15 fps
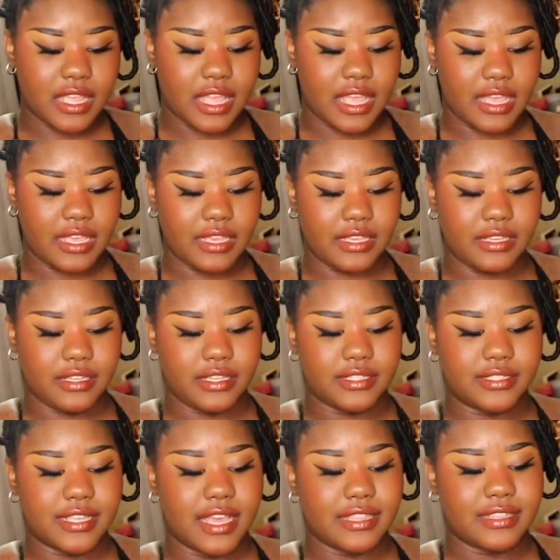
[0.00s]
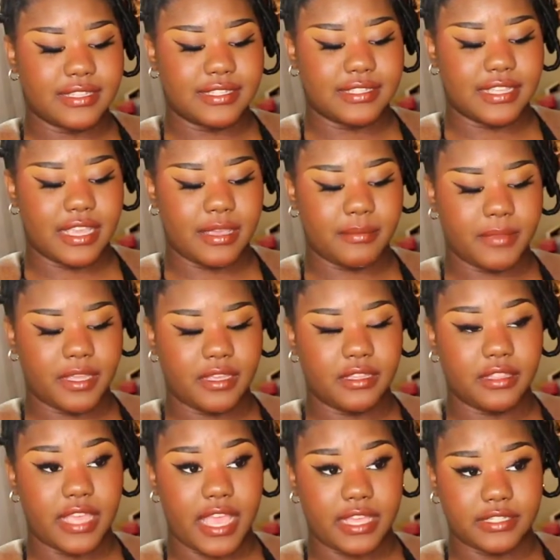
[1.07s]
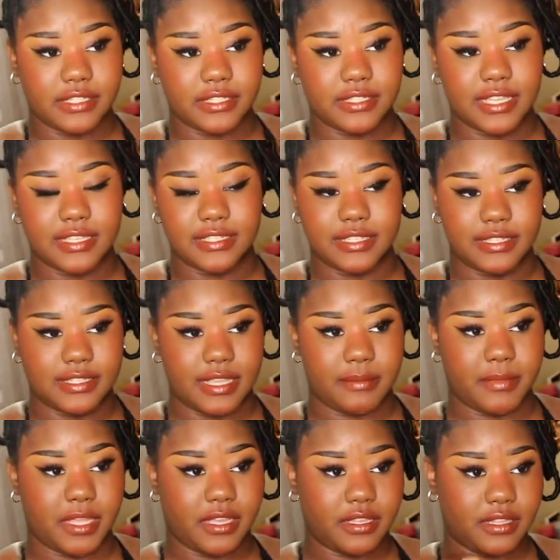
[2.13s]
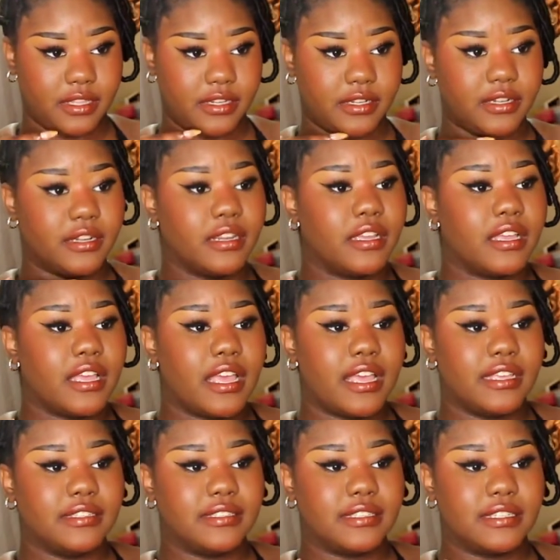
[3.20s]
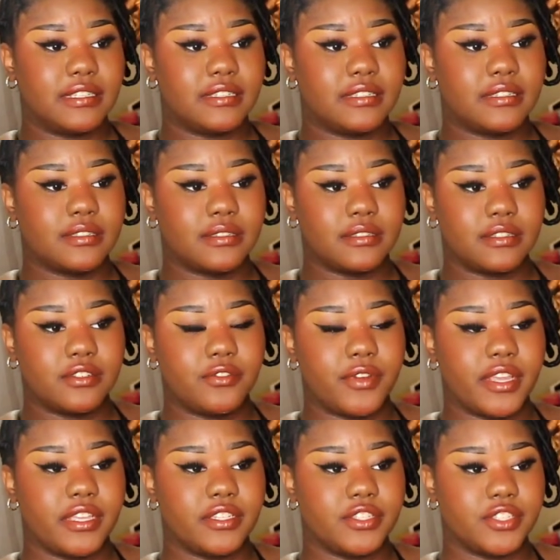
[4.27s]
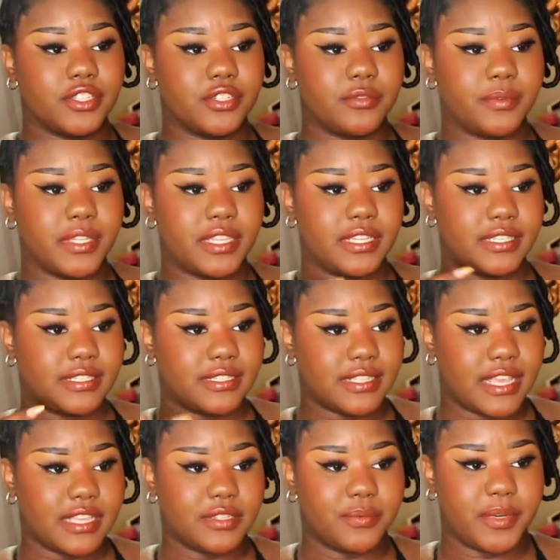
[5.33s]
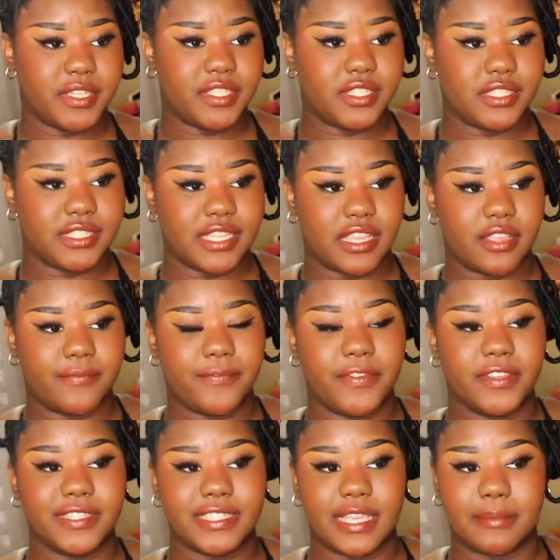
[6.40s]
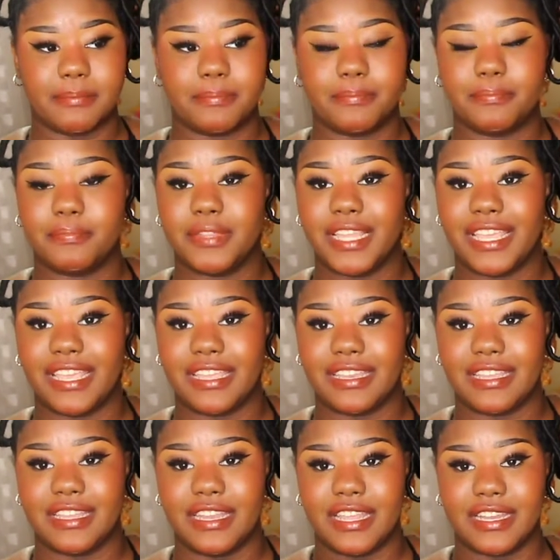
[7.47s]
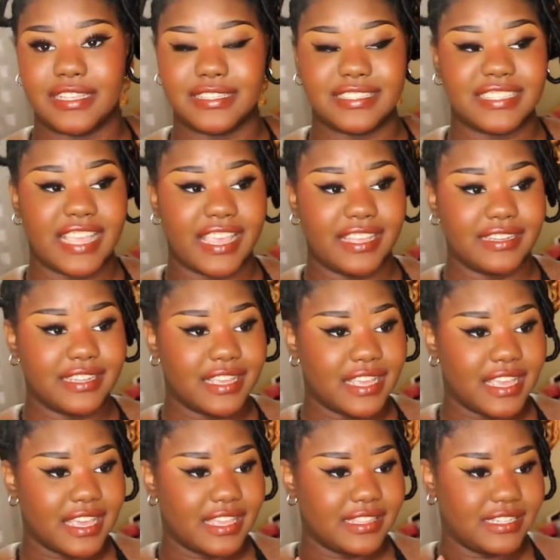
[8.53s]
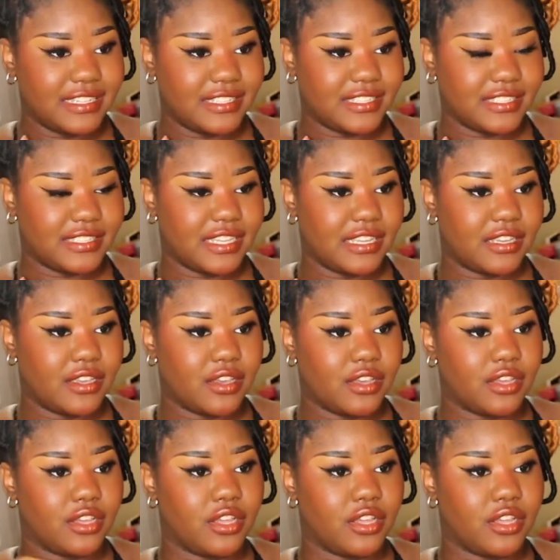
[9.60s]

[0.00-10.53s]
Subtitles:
It's got the same, like, Lashes has the same, like, glitter as, like, Grandeur with Excess, where it's just like, it feels like playing in kinetic sand, and then it just like